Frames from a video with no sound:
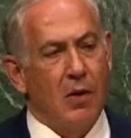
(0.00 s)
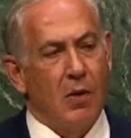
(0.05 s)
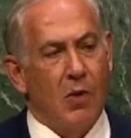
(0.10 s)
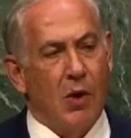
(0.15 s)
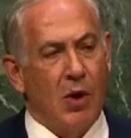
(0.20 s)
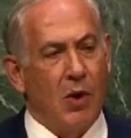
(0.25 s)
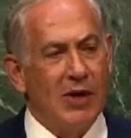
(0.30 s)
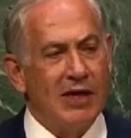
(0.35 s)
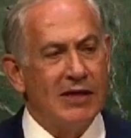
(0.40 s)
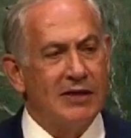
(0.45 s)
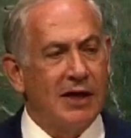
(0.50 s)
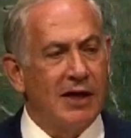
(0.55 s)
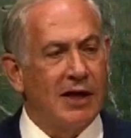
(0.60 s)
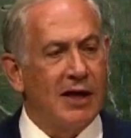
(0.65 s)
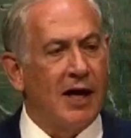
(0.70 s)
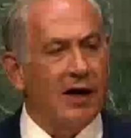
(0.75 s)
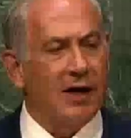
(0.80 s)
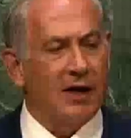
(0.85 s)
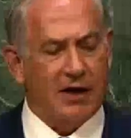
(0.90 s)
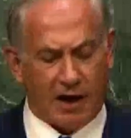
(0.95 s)
were
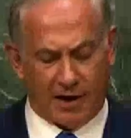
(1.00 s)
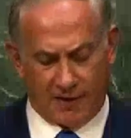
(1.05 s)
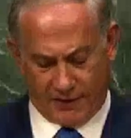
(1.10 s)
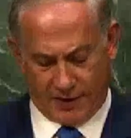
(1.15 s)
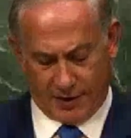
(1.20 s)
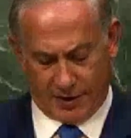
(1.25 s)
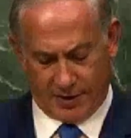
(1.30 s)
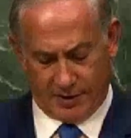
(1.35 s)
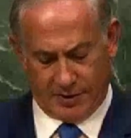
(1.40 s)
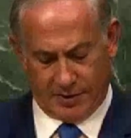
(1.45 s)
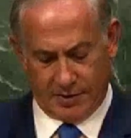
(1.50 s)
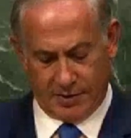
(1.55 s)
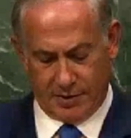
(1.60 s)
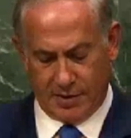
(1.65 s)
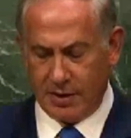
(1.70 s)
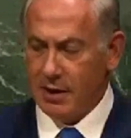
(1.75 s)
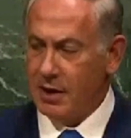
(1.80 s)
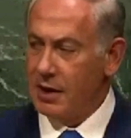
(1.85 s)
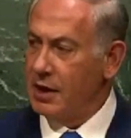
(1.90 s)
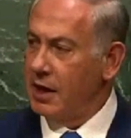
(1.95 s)
recently uncovered
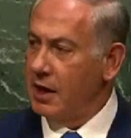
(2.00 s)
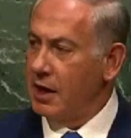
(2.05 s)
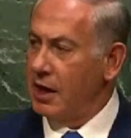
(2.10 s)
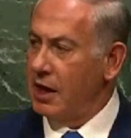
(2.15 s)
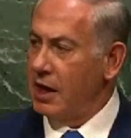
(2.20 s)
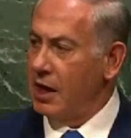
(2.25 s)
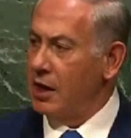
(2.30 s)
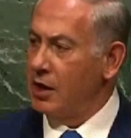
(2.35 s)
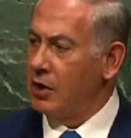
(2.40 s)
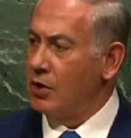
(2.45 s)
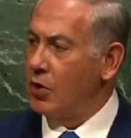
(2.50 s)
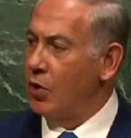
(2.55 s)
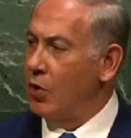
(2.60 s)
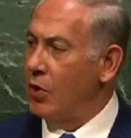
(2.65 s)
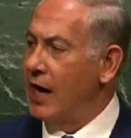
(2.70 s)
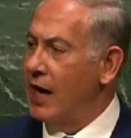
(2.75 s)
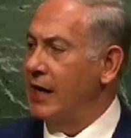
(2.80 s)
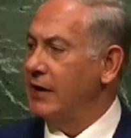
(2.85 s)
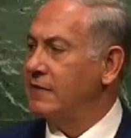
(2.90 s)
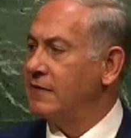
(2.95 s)
in
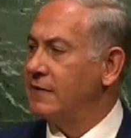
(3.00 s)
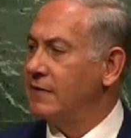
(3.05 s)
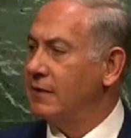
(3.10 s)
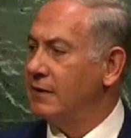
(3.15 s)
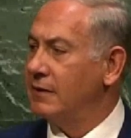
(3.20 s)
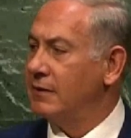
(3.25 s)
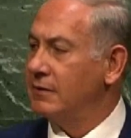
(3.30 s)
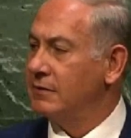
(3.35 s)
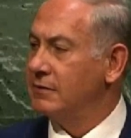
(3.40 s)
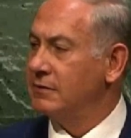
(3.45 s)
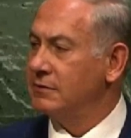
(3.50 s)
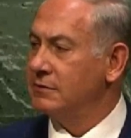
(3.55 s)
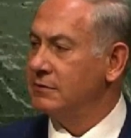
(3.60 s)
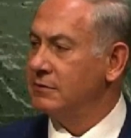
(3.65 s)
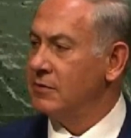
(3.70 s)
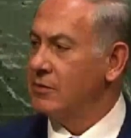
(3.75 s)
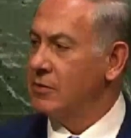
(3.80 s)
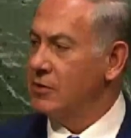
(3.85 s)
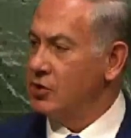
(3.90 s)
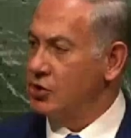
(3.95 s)
Kuwait,
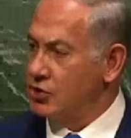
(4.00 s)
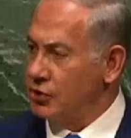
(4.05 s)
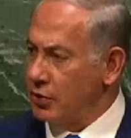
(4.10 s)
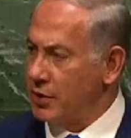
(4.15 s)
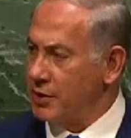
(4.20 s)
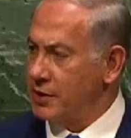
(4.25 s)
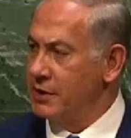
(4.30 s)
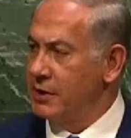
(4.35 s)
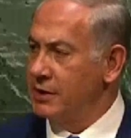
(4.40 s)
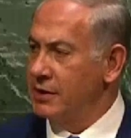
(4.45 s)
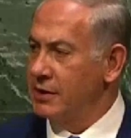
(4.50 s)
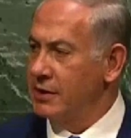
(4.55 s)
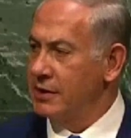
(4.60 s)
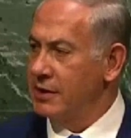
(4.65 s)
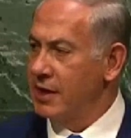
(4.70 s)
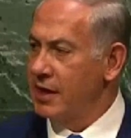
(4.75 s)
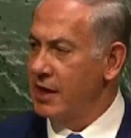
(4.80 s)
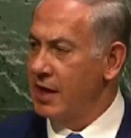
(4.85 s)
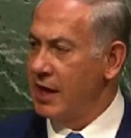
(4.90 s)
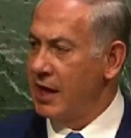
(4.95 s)
Jordan,
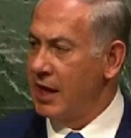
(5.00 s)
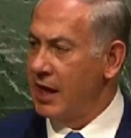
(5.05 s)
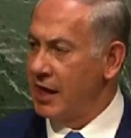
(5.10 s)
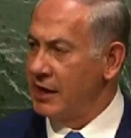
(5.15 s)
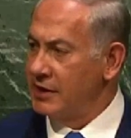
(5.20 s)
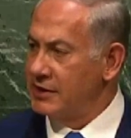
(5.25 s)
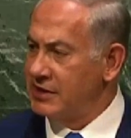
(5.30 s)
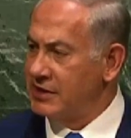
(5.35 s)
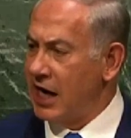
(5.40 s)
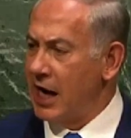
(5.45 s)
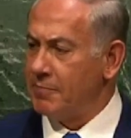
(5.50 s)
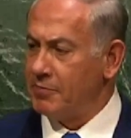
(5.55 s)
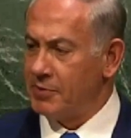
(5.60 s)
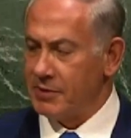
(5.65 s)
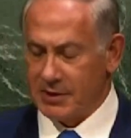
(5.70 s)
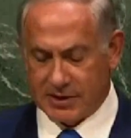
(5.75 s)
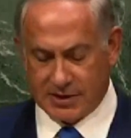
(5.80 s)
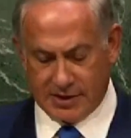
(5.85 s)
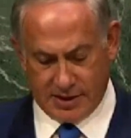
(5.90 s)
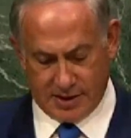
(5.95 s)
and
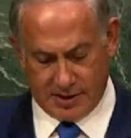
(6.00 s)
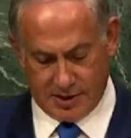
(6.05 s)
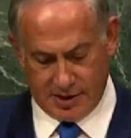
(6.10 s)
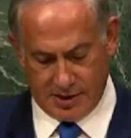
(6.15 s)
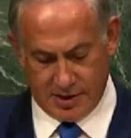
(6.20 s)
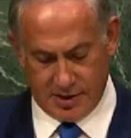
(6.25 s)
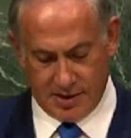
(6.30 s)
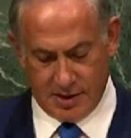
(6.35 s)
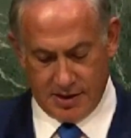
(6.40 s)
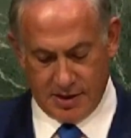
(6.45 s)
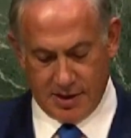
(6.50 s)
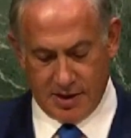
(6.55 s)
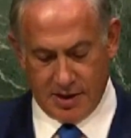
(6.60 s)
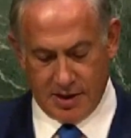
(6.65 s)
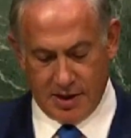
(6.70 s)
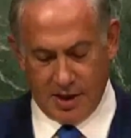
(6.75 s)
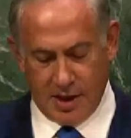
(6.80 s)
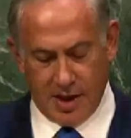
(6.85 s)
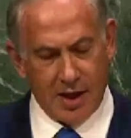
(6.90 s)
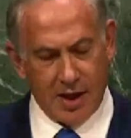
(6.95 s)
Cyprus.
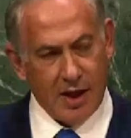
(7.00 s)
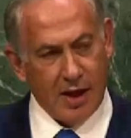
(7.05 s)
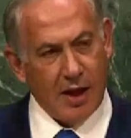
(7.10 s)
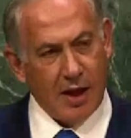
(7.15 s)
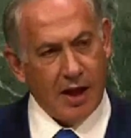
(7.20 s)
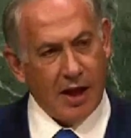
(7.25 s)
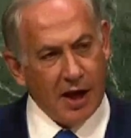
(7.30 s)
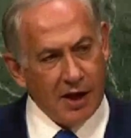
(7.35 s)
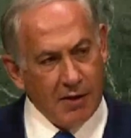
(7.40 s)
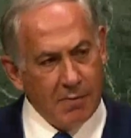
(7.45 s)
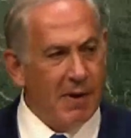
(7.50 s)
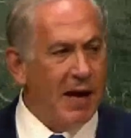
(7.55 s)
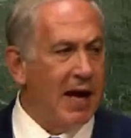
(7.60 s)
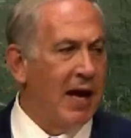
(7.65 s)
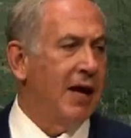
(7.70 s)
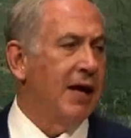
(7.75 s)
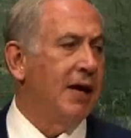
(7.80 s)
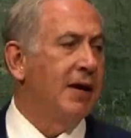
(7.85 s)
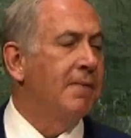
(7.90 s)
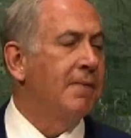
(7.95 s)
In
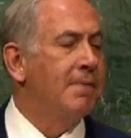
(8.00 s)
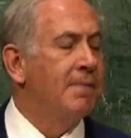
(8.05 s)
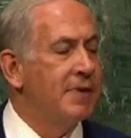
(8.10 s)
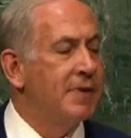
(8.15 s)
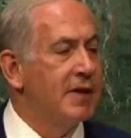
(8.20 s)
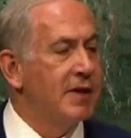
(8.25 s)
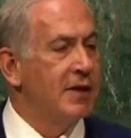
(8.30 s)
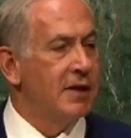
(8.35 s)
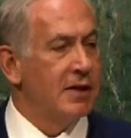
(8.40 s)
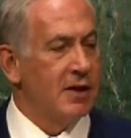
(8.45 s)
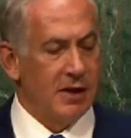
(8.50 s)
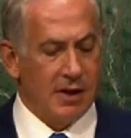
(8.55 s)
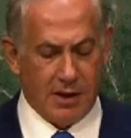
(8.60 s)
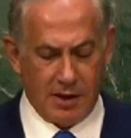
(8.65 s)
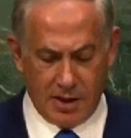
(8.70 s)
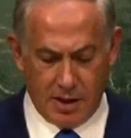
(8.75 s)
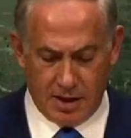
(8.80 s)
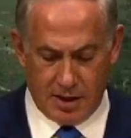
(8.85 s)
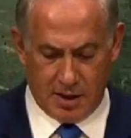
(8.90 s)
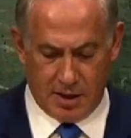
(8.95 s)
May,
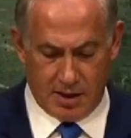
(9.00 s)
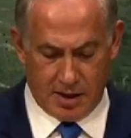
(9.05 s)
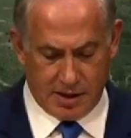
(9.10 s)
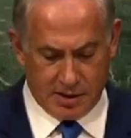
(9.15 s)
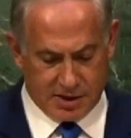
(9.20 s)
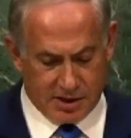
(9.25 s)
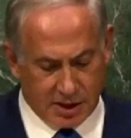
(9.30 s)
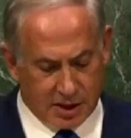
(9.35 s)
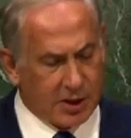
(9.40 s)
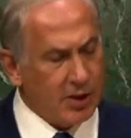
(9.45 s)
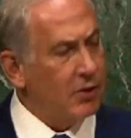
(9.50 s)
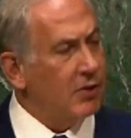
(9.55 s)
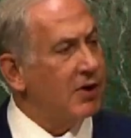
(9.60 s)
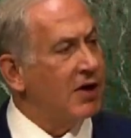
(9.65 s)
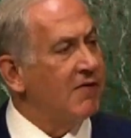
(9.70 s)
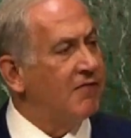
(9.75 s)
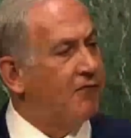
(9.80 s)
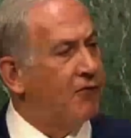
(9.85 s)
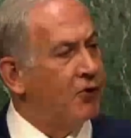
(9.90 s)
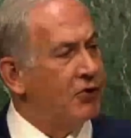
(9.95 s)

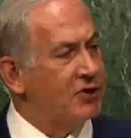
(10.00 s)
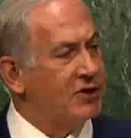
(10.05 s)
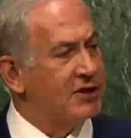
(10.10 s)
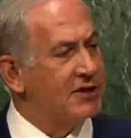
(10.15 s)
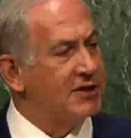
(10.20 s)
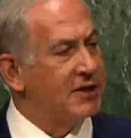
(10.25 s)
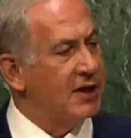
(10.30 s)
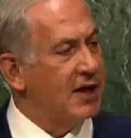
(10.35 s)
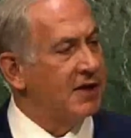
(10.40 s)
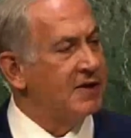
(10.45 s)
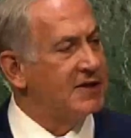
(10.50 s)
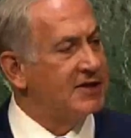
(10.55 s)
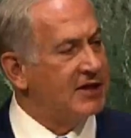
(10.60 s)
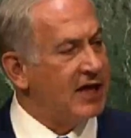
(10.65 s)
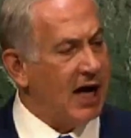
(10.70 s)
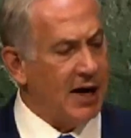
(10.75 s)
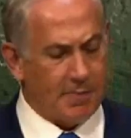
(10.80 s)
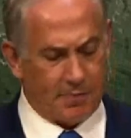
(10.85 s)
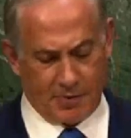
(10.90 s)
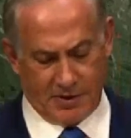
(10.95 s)
security forces in
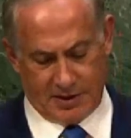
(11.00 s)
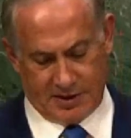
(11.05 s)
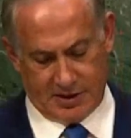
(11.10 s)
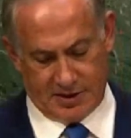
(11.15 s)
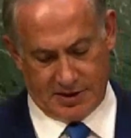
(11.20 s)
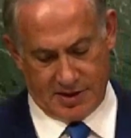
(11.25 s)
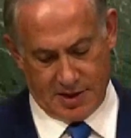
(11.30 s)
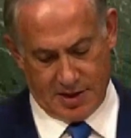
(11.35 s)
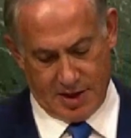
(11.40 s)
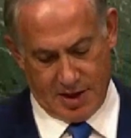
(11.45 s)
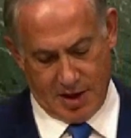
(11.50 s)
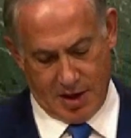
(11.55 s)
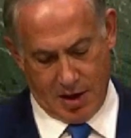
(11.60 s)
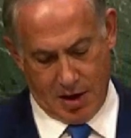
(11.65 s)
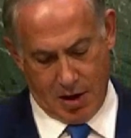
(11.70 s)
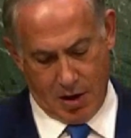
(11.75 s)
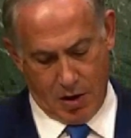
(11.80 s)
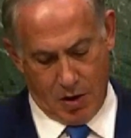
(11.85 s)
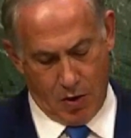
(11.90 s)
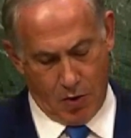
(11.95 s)
Cyprus
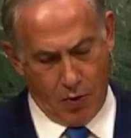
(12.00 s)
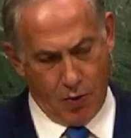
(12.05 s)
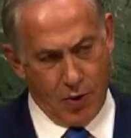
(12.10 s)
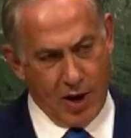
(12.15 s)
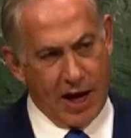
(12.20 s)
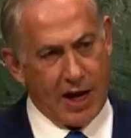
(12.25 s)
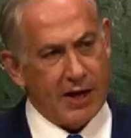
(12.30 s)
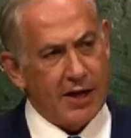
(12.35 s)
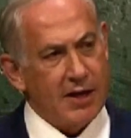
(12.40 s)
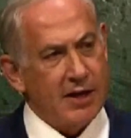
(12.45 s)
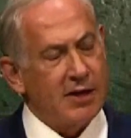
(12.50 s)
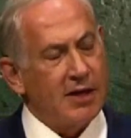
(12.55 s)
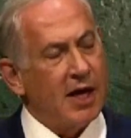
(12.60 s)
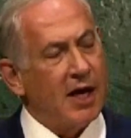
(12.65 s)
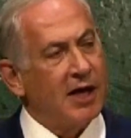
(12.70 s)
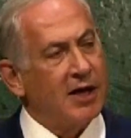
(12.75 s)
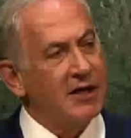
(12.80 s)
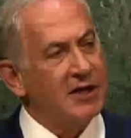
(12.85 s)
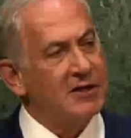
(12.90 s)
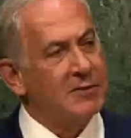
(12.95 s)
raided
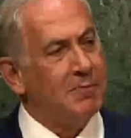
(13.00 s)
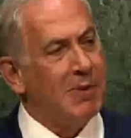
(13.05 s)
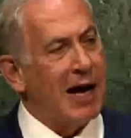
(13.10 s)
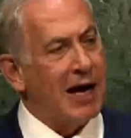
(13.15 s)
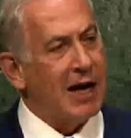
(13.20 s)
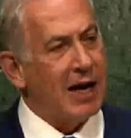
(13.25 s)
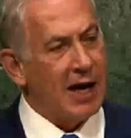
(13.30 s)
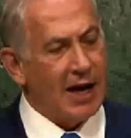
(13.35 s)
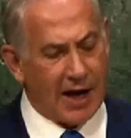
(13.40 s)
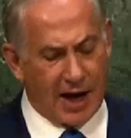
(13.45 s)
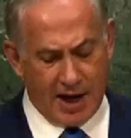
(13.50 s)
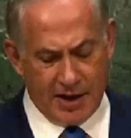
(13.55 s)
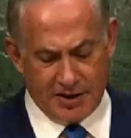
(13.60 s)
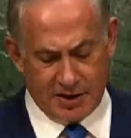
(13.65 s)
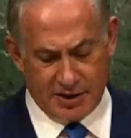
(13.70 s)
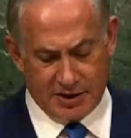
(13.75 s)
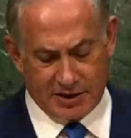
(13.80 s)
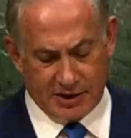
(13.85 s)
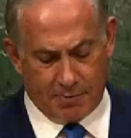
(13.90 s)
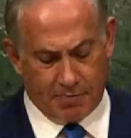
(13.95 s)
a Hezbollah
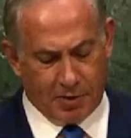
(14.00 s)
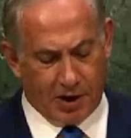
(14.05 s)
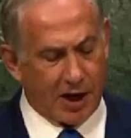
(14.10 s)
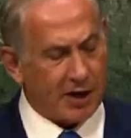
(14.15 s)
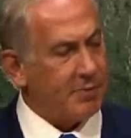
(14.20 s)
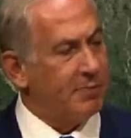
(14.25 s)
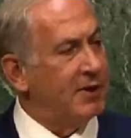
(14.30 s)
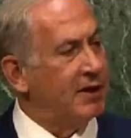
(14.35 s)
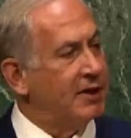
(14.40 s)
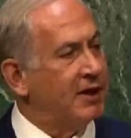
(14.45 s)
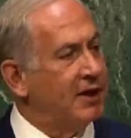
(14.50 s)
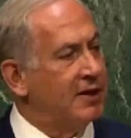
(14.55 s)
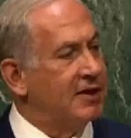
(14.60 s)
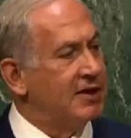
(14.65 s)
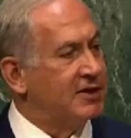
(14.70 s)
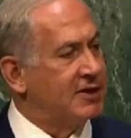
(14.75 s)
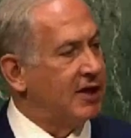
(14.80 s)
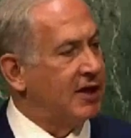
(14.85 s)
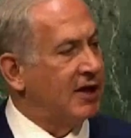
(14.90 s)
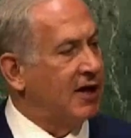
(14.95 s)
agent's apartment in
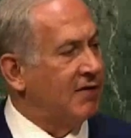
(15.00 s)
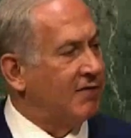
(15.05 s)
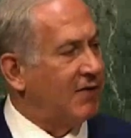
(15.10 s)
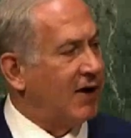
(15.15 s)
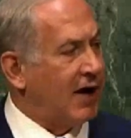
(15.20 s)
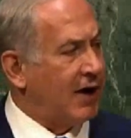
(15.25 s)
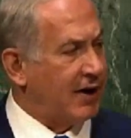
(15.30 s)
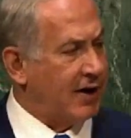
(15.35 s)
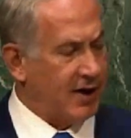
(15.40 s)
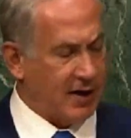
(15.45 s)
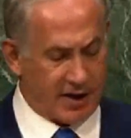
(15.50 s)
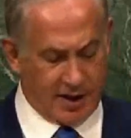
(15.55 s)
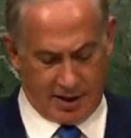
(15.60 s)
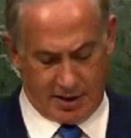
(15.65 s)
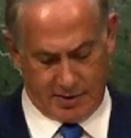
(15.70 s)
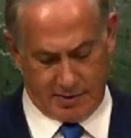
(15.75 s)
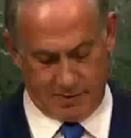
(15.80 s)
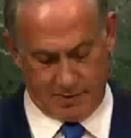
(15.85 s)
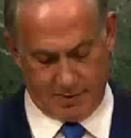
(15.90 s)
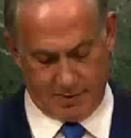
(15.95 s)
the city of Larnaca.